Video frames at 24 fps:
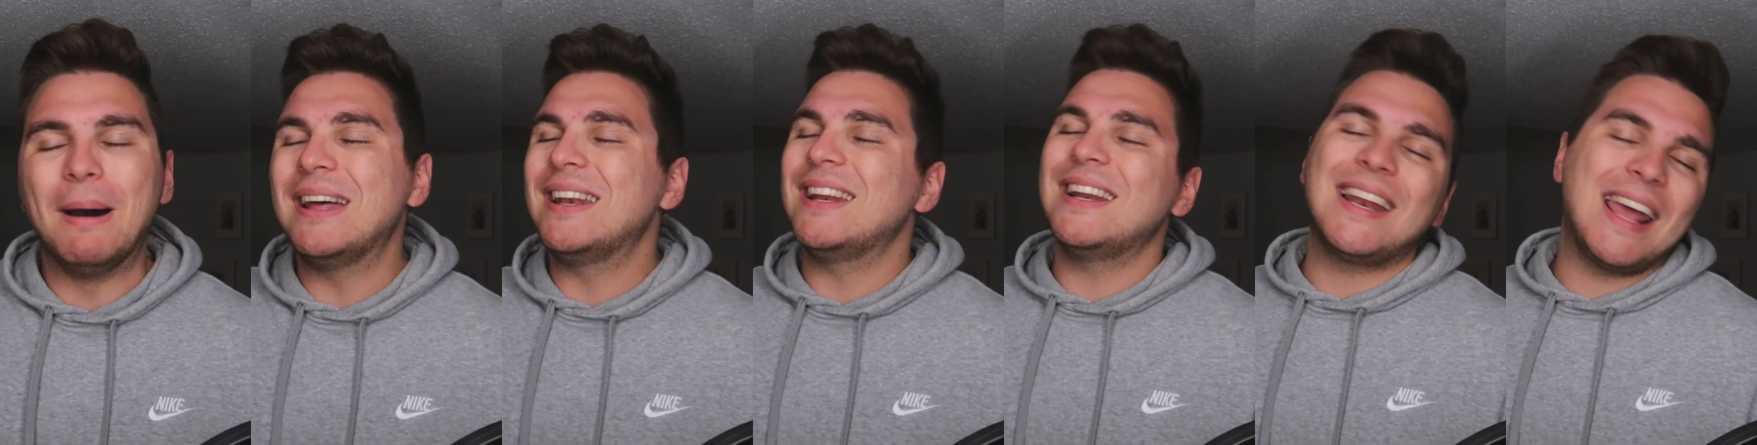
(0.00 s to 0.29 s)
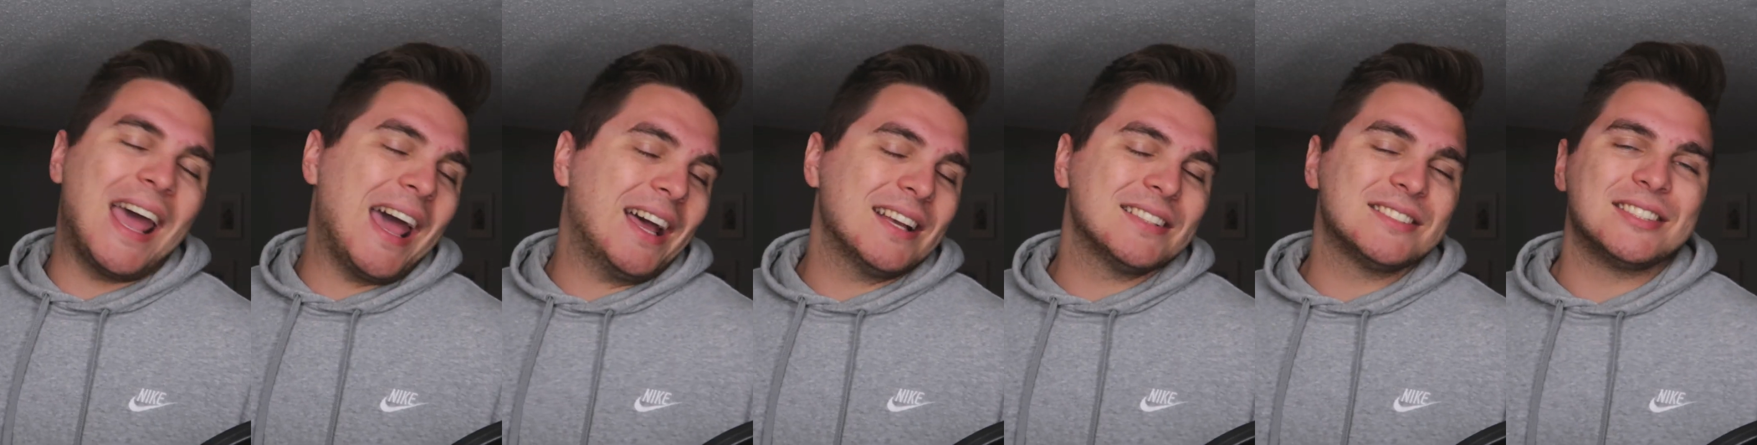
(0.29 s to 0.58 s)
But
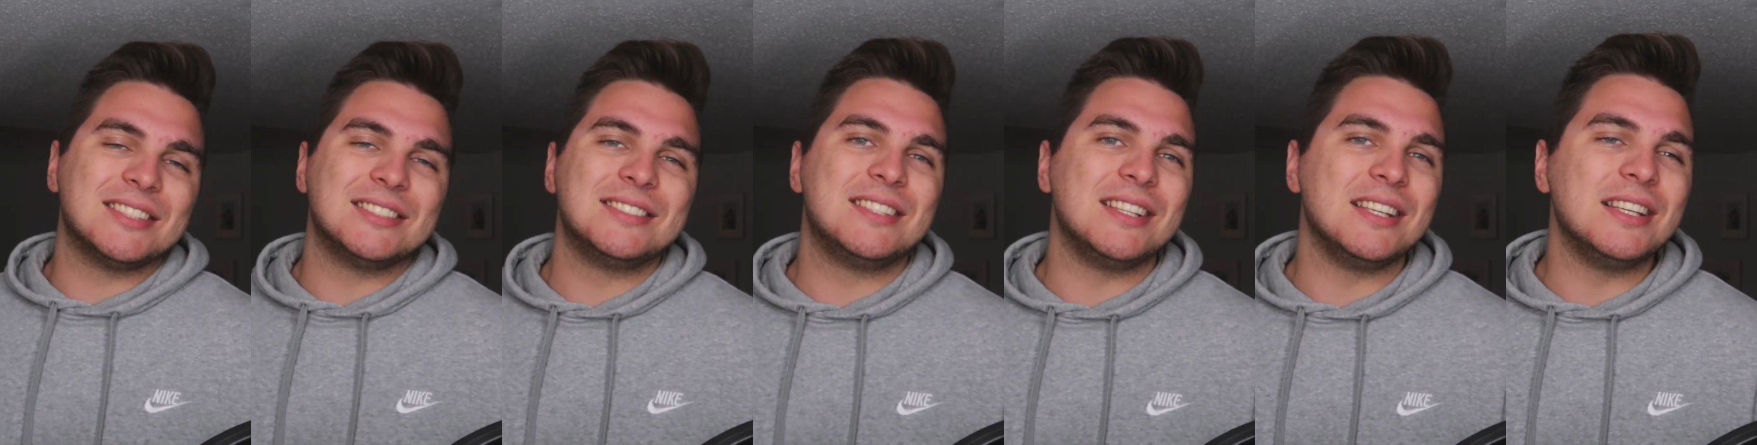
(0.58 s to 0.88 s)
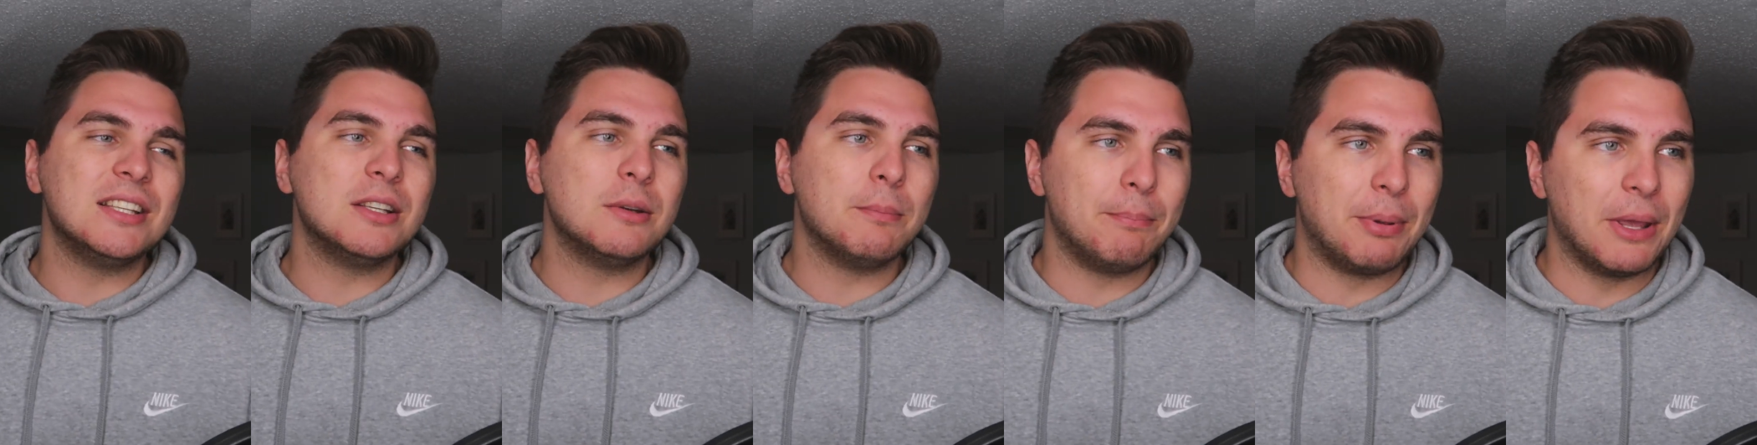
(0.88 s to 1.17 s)
it has
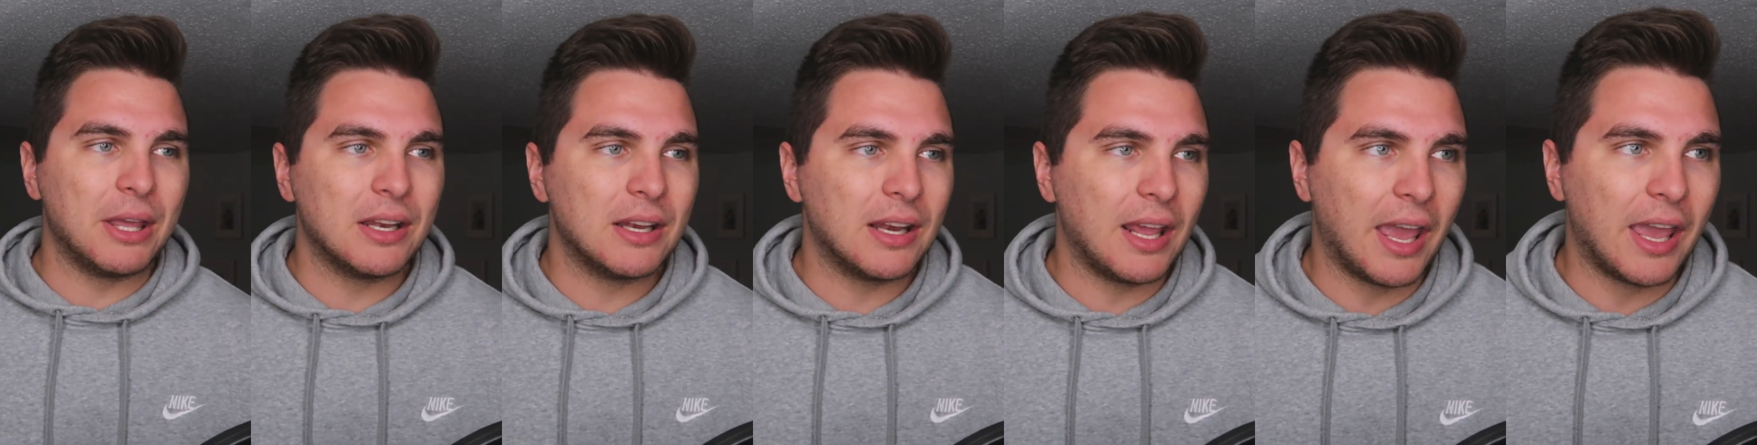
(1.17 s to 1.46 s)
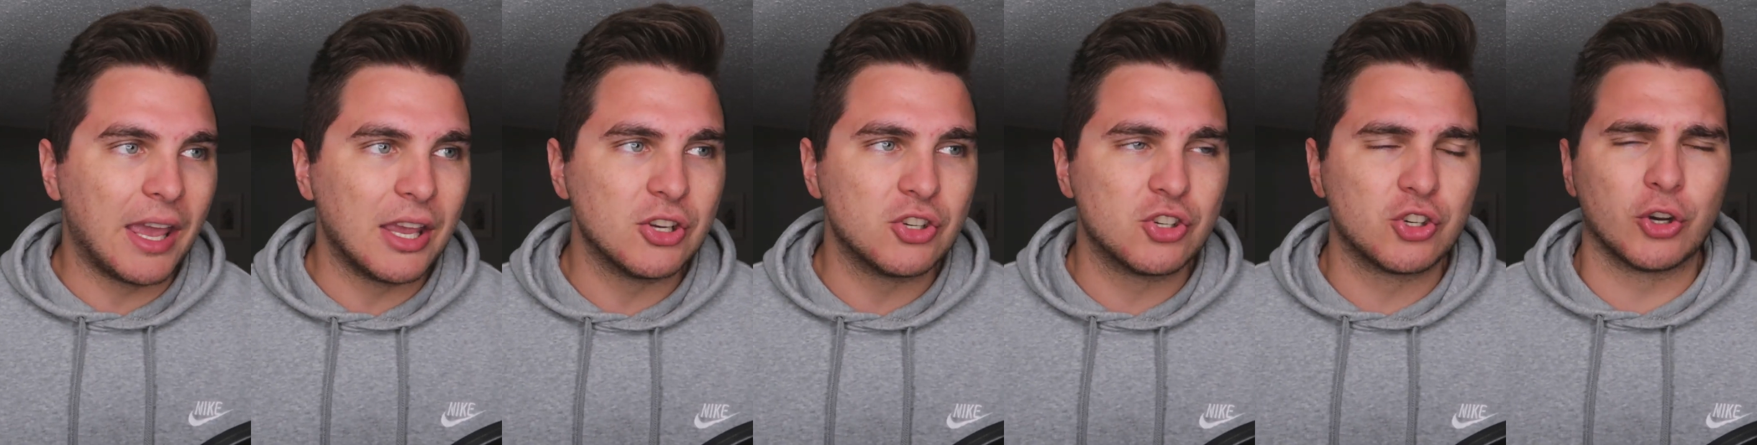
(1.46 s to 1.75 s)
indeed been
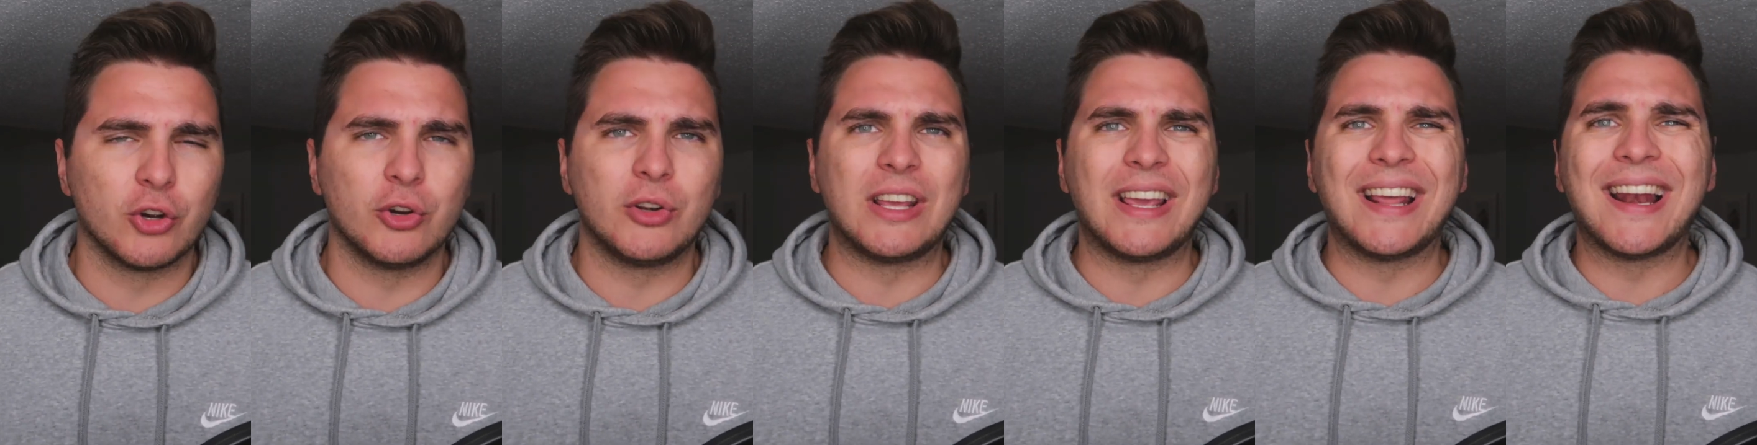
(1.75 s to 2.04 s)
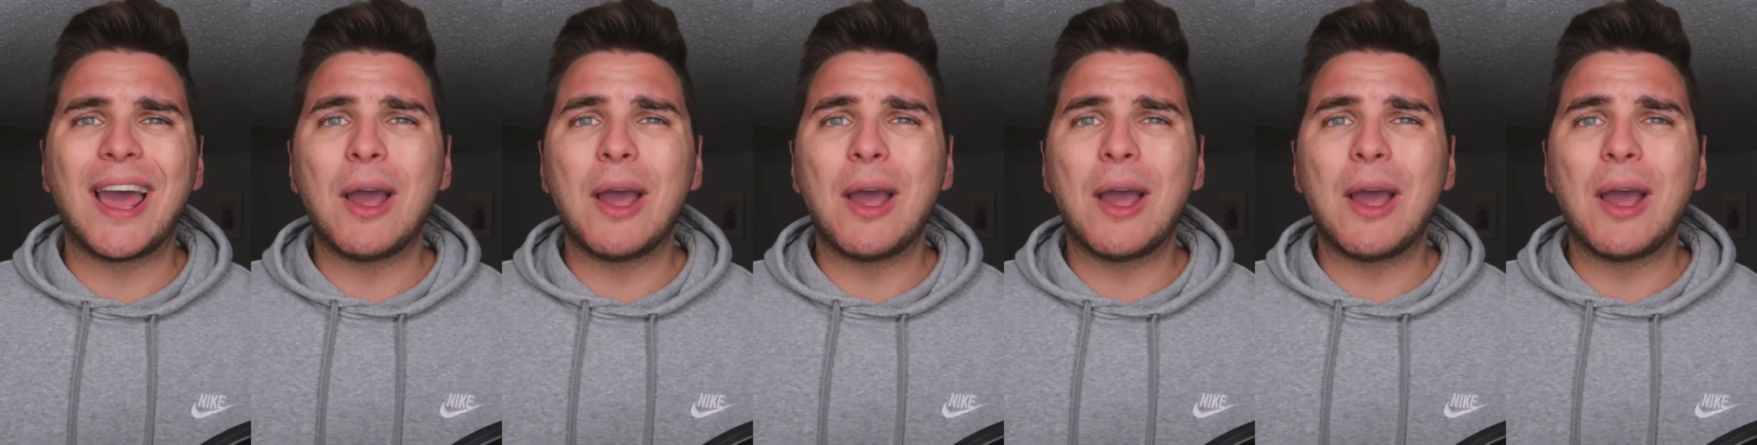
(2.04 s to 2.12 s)
a journey,